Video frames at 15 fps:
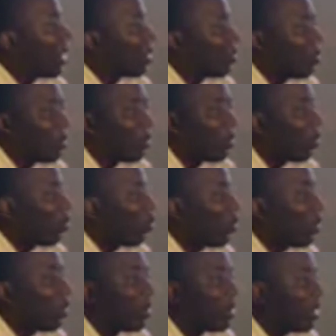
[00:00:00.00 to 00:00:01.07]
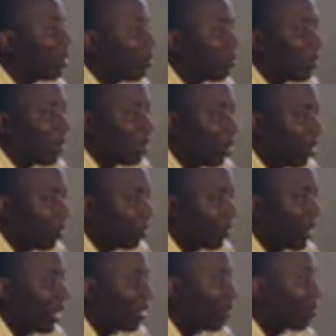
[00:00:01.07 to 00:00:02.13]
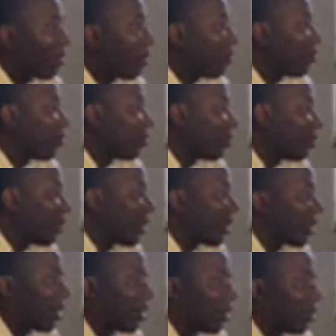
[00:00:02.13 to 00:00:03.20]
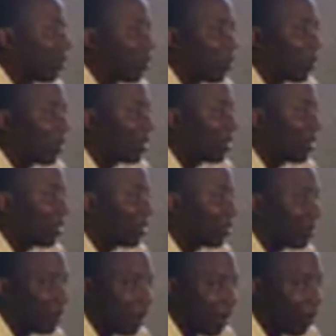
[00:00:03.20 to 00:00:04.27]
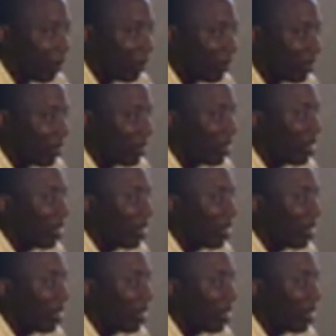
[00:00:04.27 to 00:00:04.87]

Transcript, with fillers: uh, you know we know them enough i come from a background of reporting news